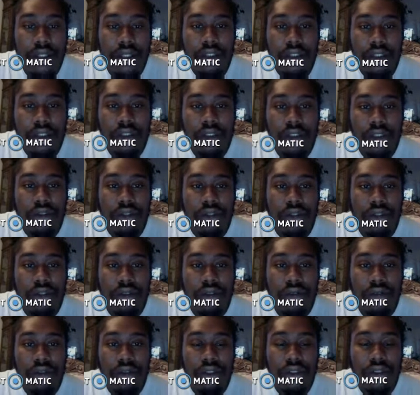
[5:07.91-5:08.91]
start
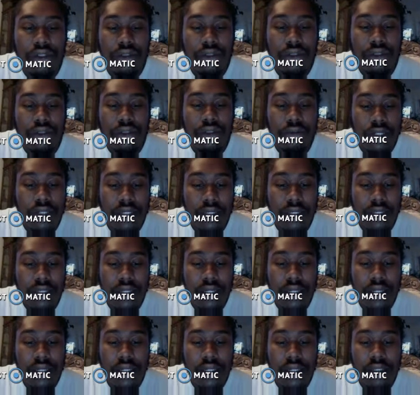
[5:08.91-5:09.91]
using some trend
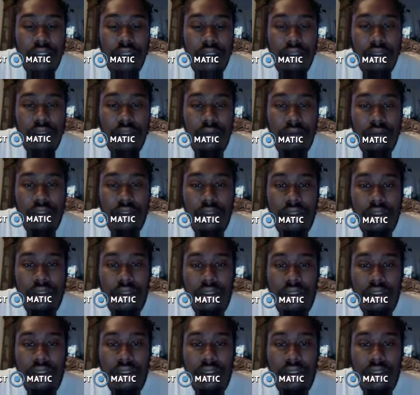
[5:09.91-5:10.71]
lines, let me